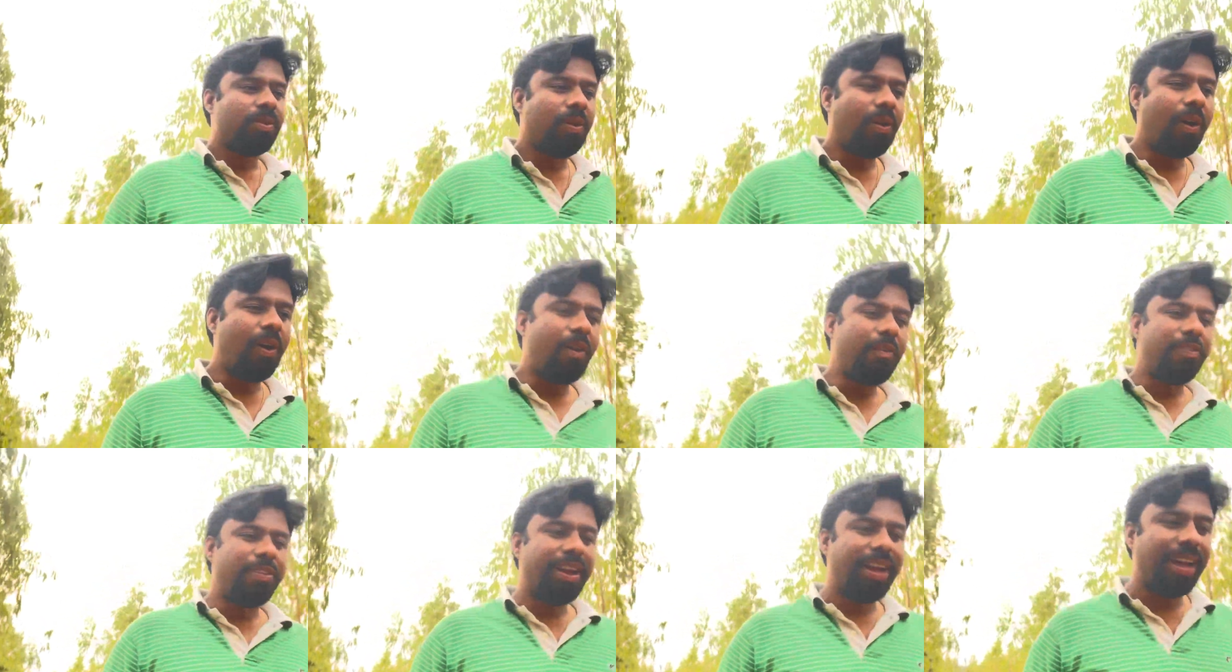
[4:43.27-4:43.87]

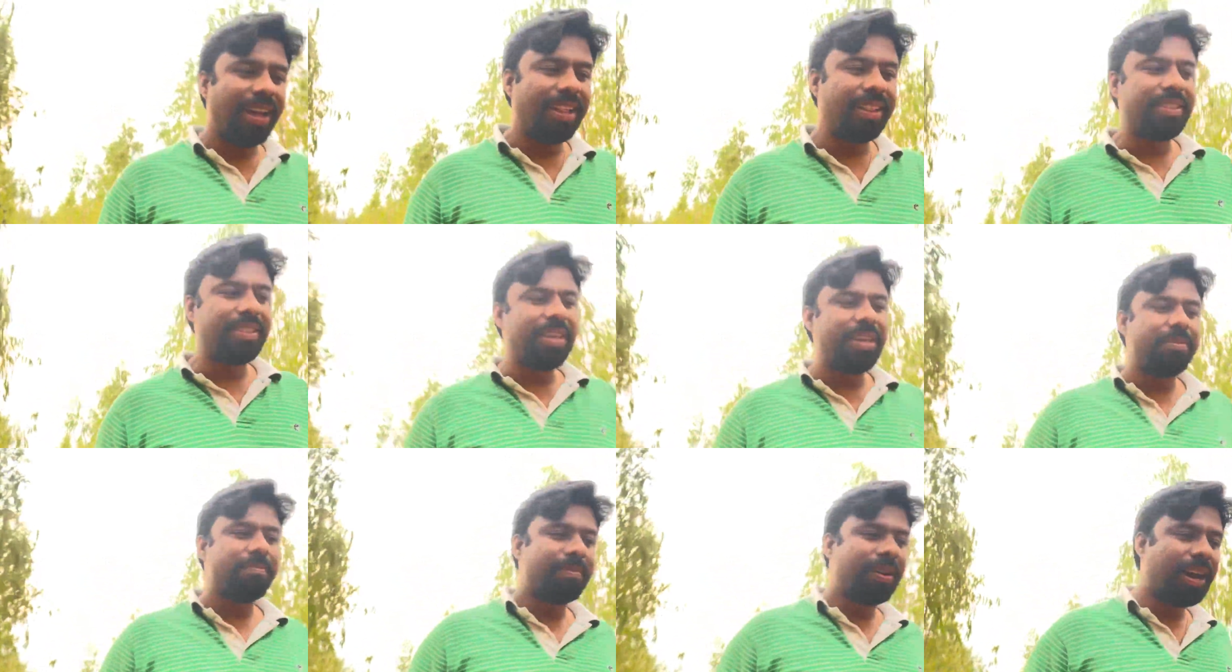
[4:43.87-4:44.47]
of a
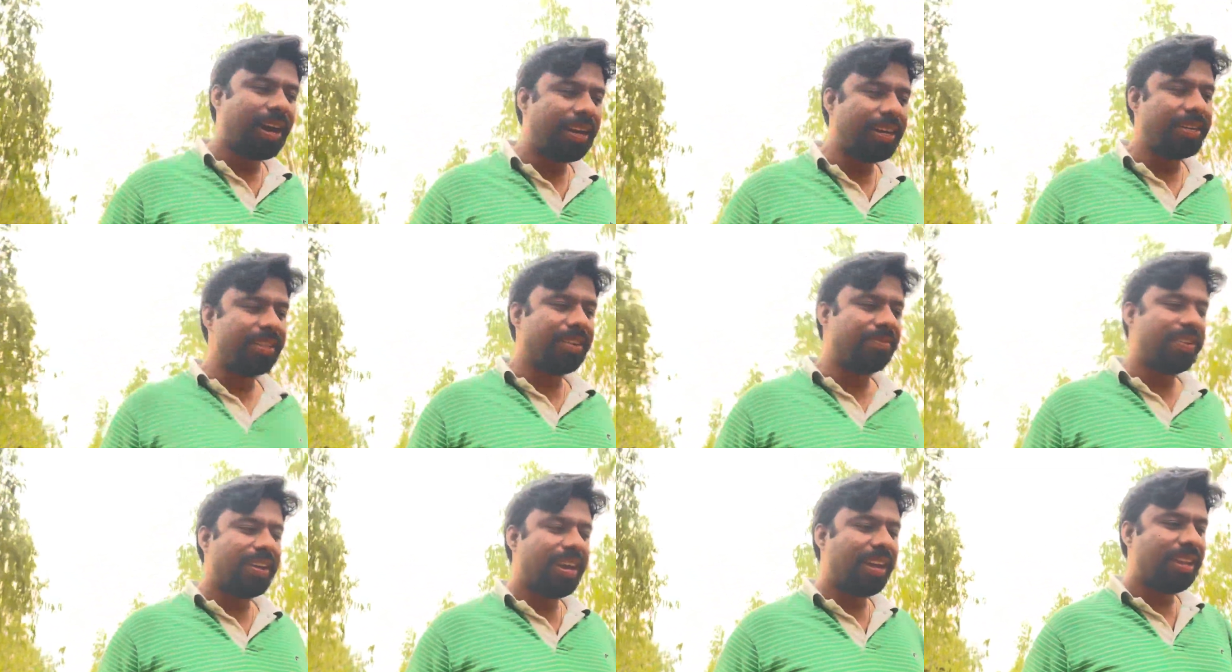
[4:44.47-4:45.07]
healthy mind,
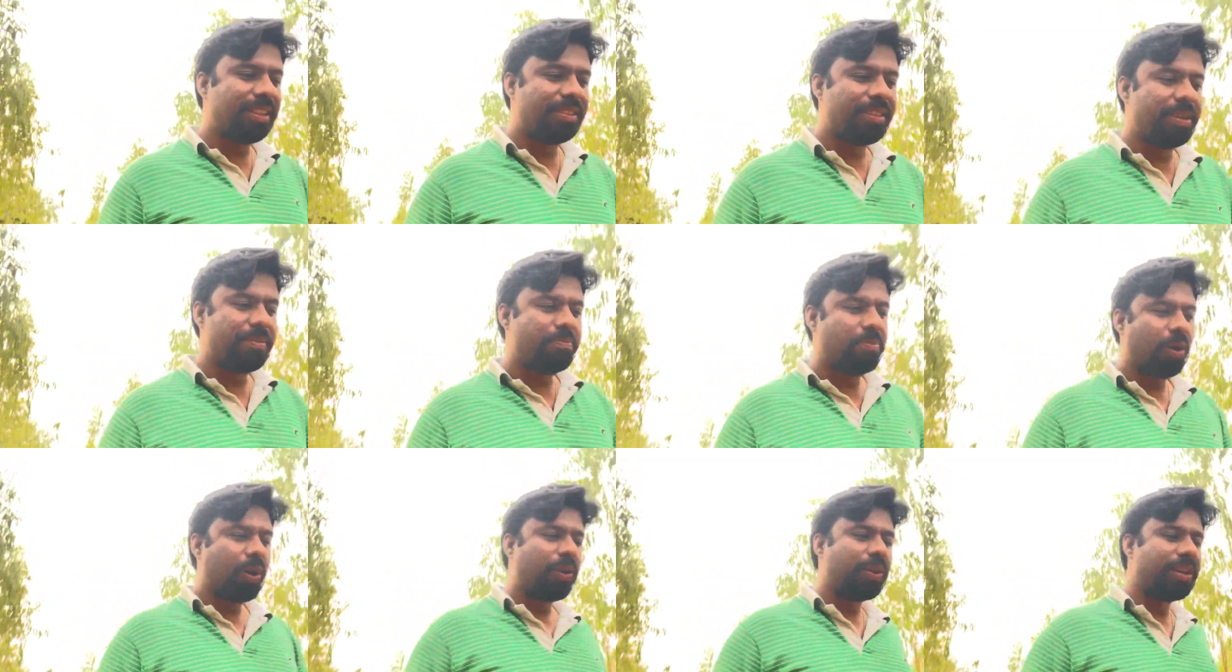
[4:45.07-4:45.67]
of a healthy
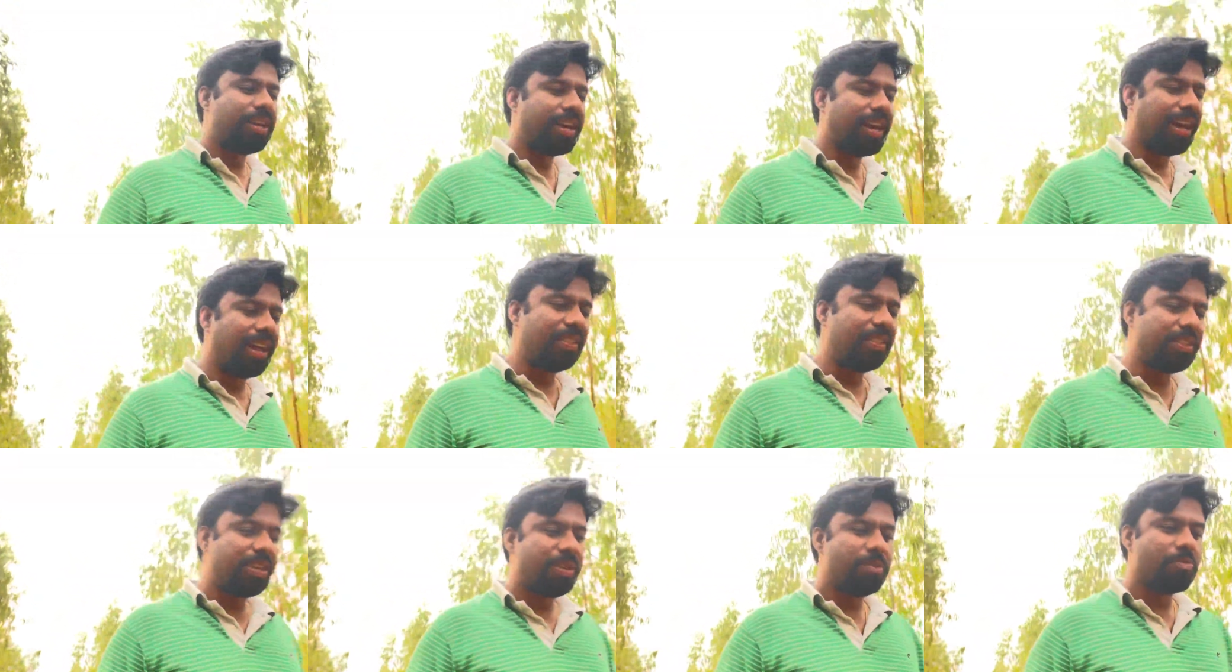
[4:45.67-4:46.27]
body,
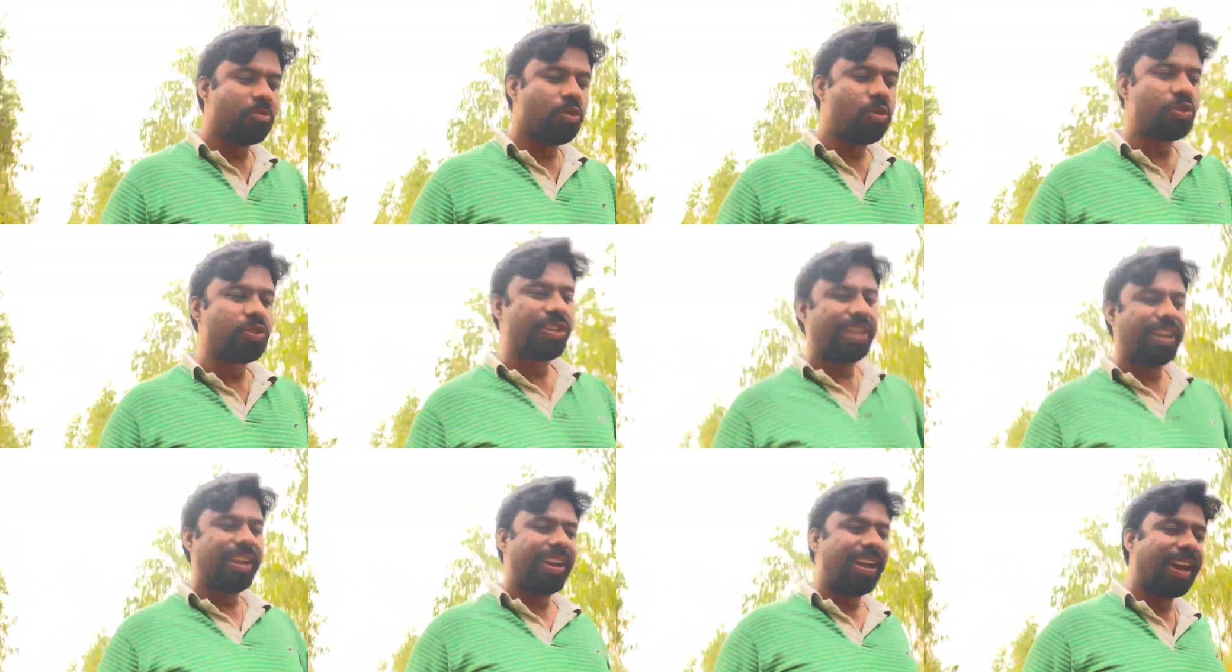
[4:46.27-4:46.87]
healthy
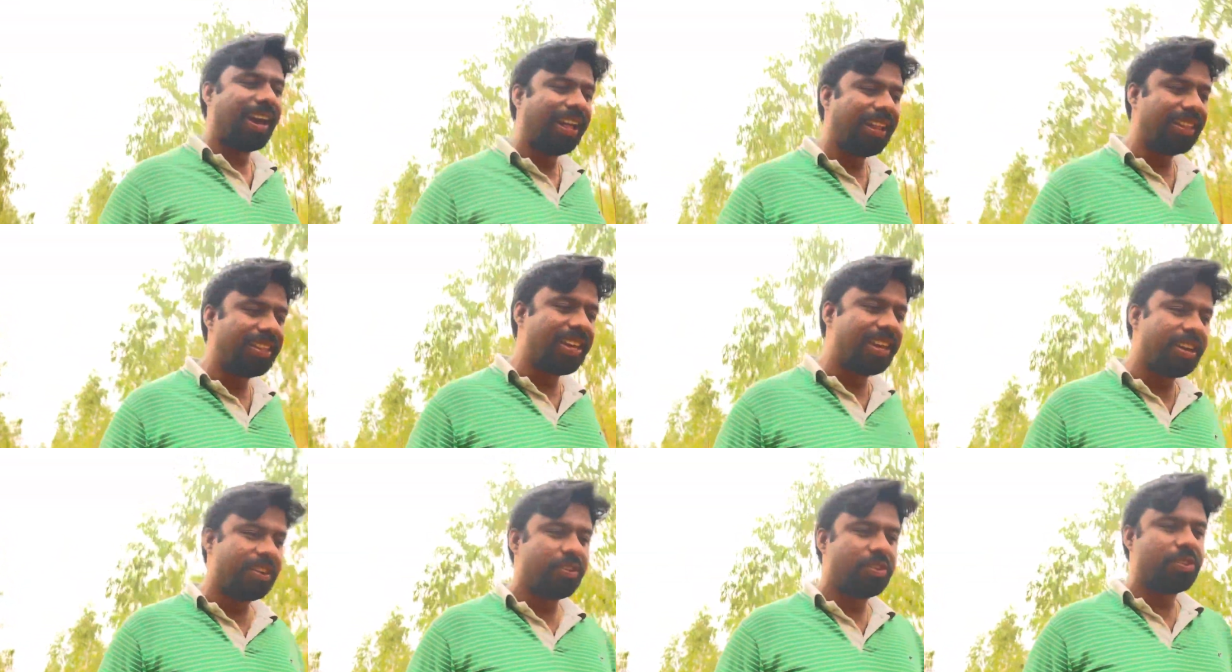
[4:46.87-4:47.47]
emotion, and a
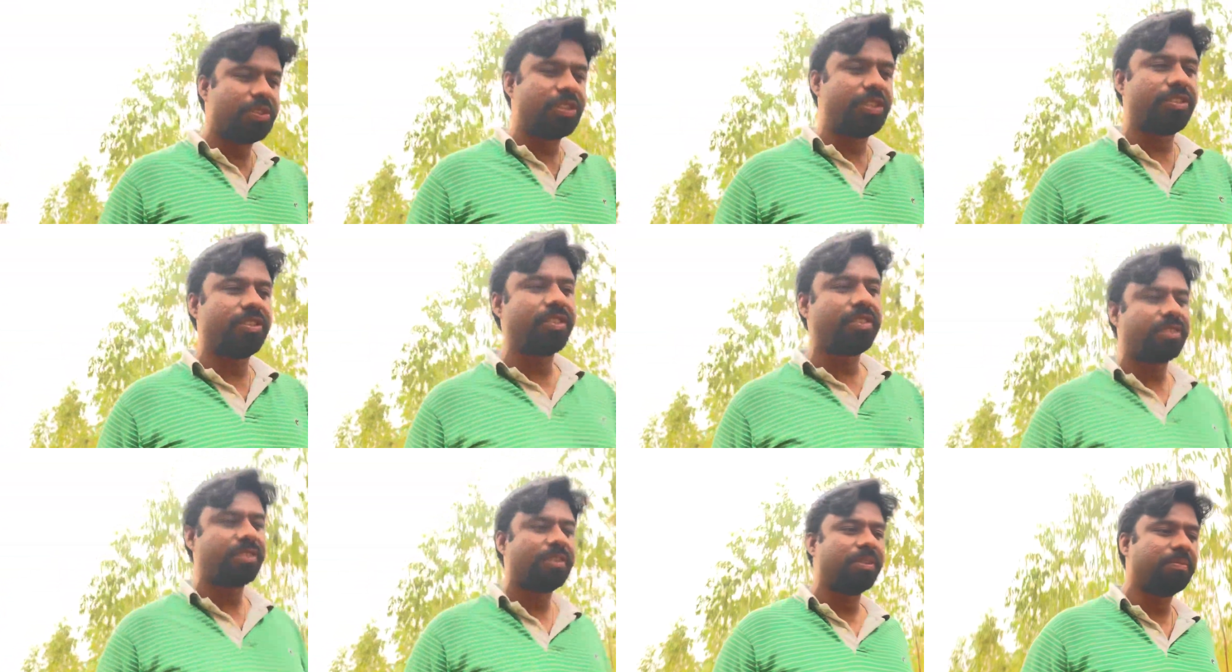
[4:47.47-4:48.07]
healthy energy
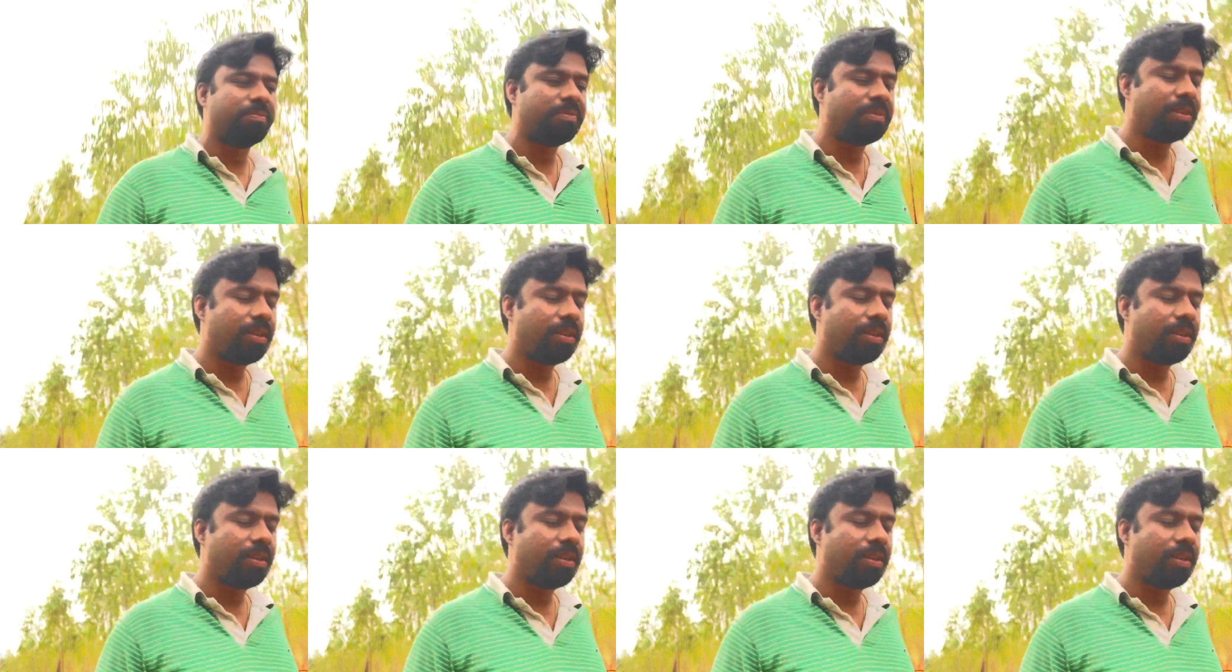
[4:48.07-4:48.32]
system,